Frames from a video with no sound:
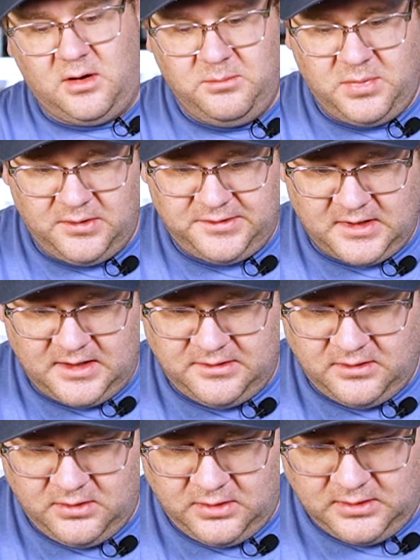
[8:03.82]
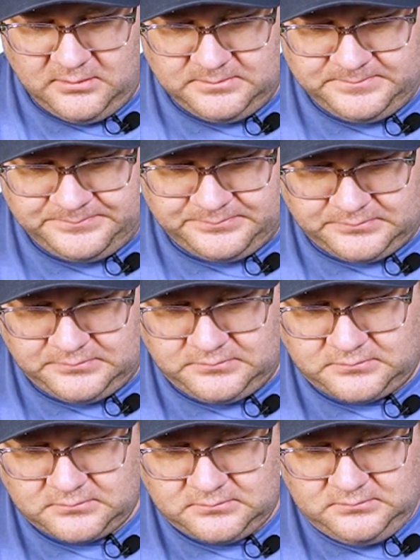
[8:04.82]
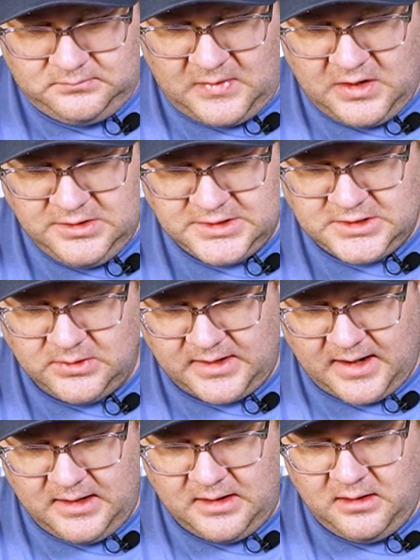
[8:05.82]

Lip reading: on both sides of the hook, just so it kind of